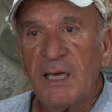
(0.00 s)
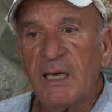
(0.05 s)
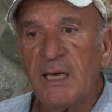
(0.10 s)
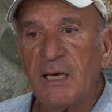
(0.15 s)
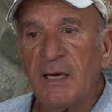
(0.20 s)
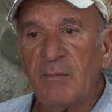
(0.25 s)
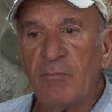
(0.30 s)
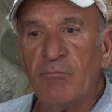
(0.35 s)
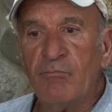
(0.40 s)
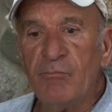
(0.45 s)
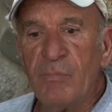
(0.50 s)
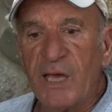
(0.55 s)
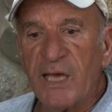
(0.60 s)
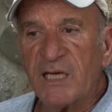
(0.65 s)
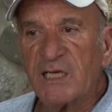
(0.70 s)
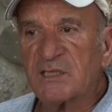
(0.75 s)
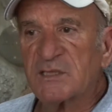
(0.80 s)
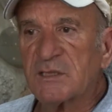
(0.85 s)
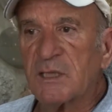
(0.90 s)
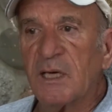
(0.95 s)
It
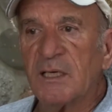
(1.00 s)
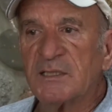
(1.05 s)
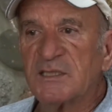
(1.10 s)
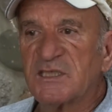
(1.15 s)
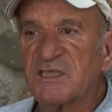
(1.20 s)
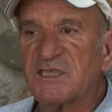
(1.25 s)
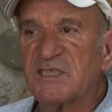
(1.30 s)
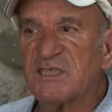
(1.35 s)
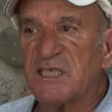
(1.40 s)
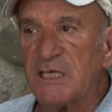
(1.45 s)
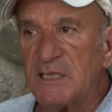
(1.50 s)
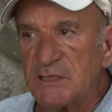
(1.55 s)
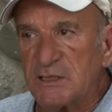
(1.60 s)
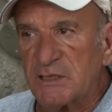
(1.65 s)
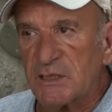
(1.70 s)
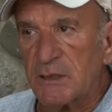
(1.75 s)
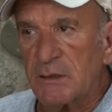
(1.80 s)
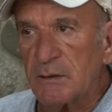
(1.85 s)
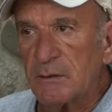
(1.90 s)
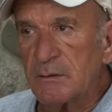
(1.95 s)
makes a season.